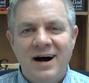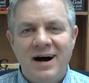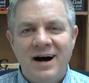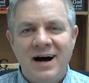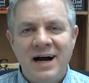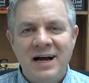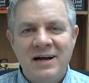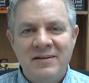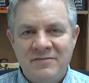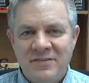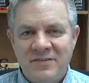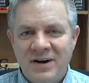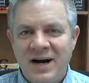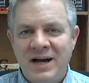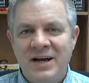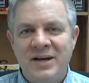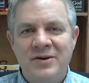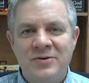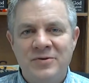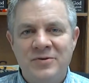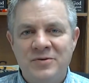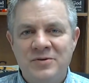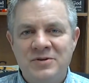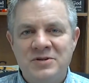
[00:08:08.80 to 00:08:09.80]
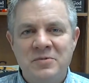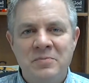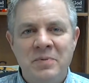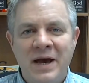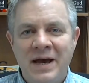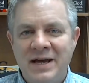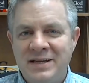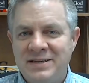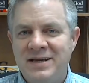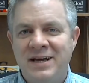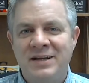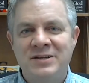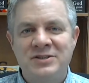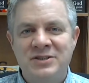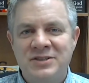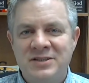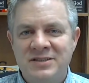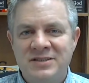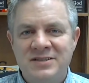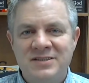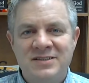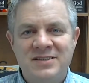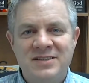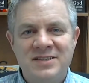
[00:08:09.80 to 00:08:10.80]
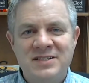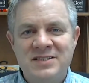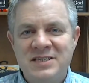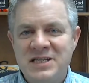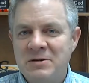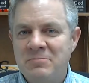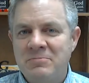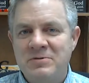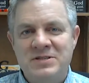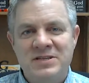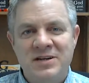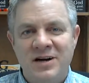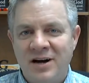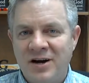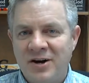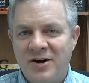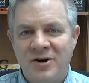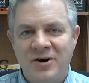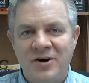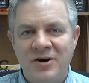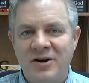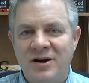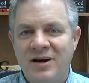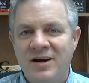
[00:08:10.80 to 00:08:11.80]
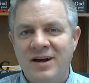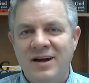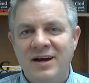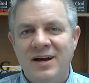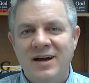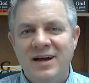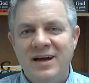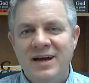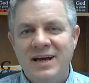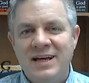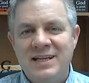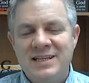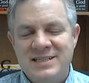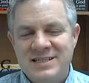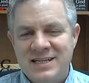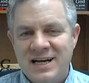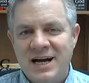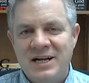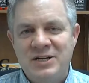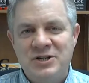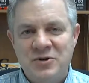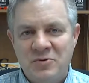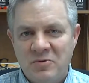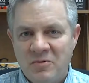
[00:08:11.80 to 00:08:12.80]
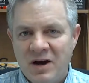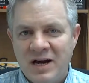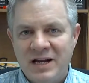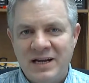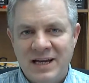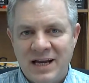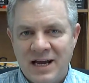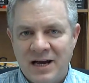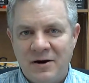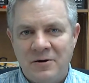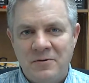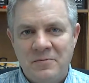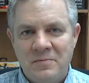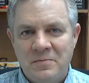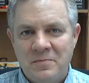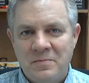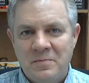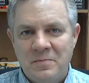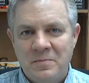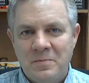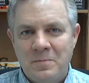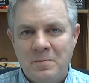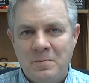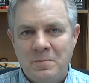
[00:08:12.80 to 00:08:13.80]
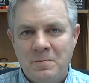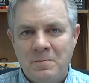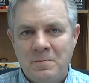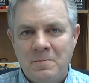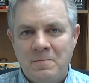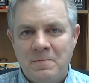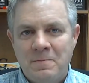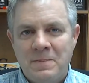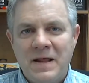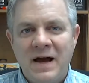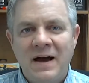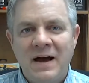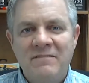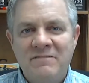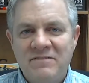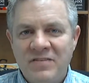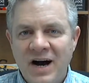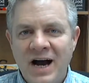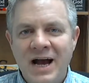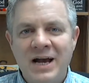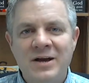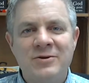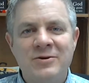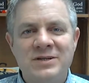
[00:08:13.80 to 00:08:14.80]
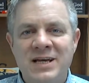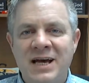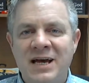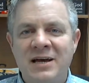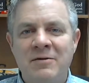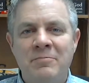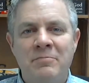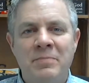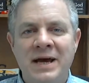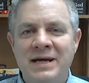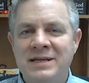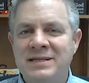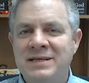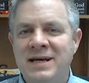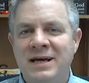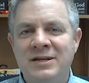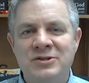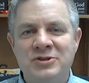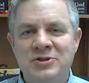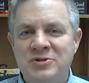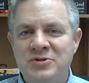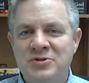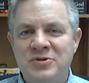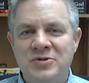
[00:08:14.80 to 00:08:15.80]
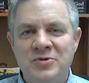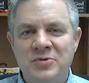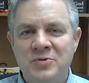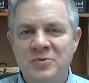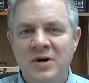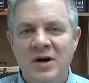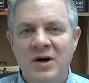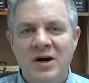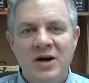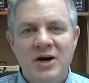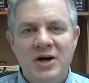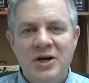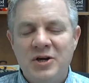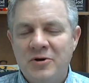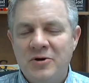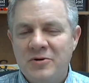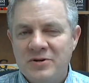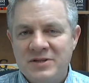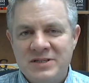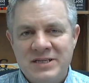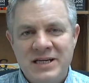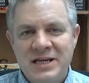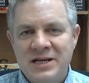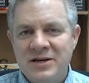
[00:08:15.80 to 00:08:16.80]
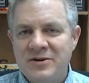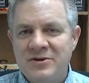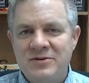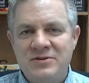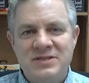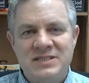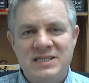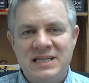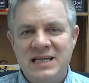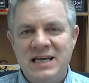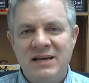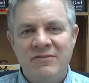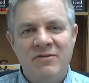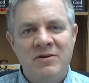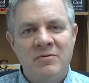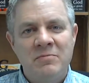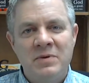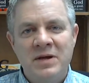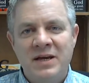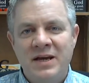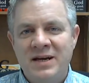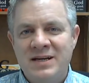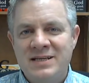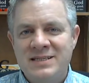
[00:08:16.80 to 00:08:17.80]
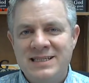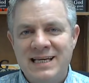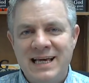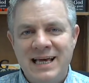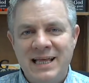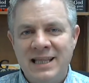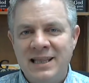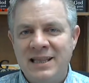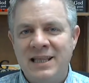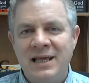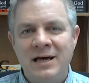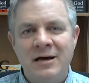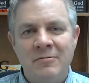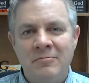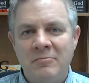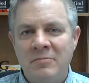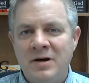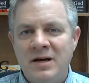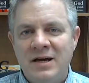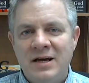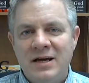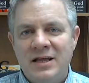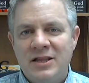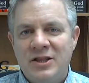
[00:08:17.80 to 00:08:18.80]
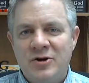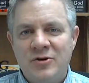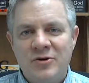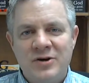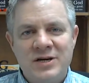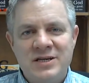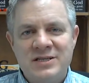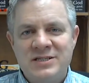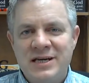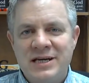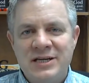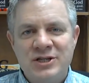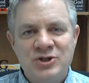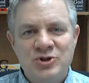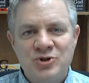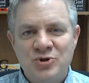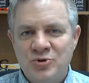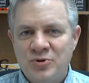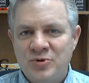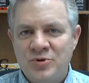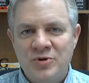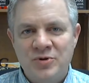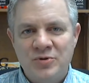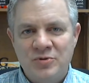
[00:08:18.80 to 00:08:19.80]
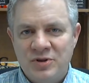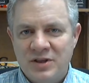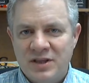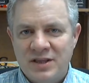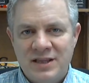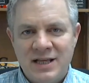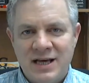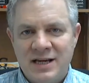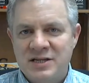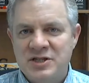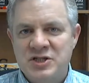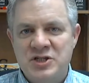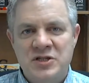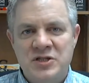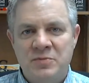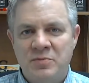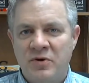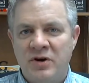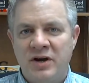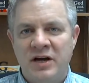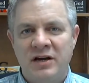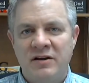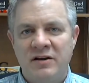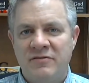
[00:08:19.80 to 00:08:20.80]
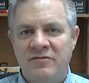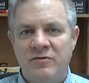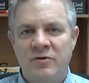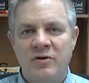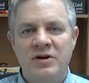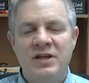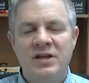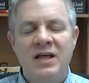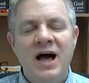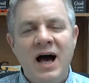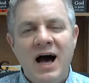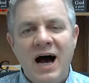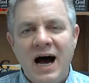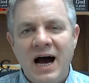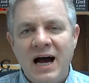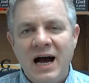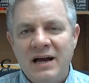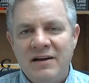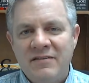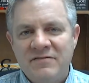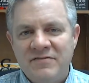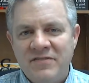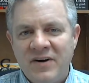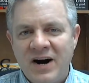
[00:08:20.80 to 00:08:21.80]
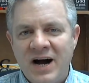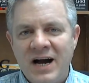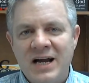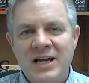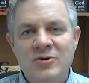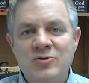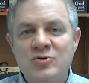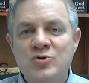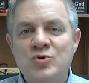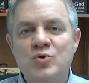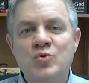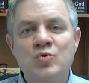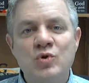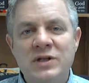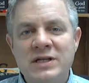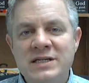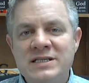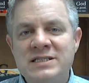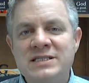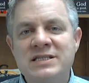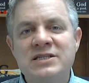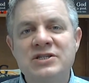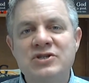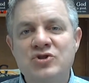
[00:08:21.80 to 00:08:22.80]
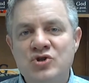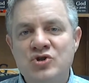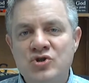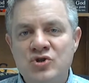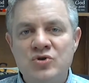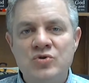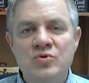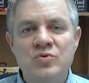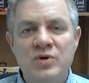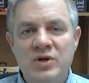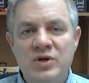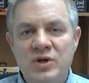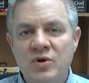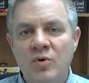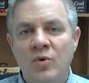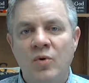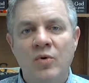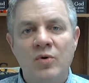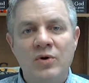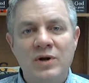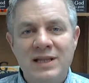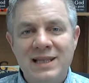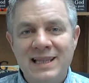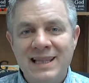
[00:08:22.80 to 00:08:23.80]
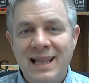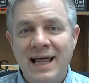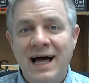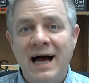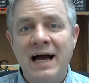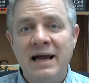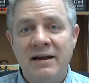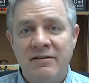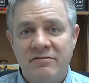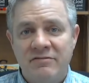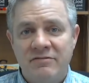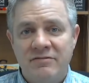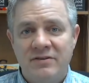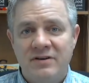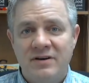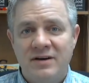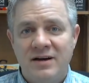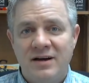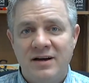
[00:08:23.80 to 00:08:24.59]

I invite you to pay attention to the deepest hunger inside you right now. I invite you to take, pay attention to your tears, even because in them there is a truth that is springing forth. I invite you to listen to your life,